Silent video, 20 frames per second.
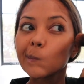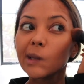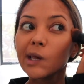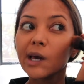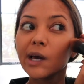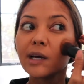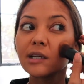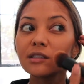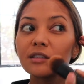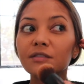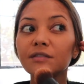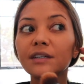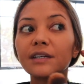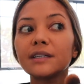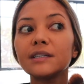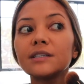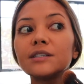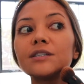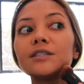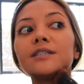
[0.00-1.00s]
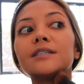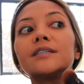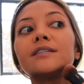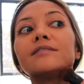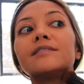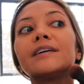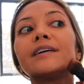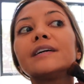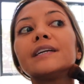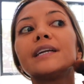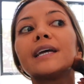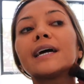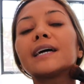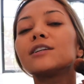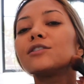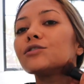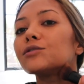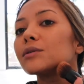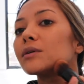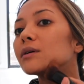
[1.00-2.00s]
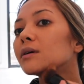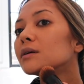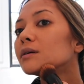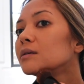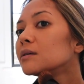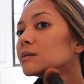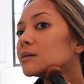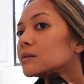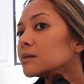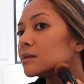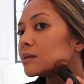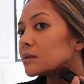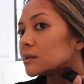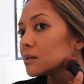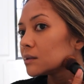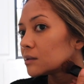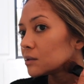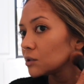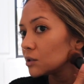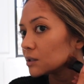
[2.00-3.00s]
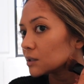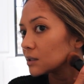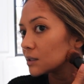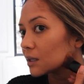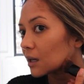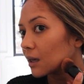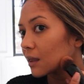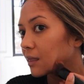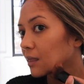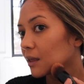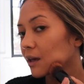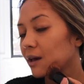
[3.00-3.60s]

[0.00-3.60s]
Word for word: Yeah, it's very sheer, very natural, just like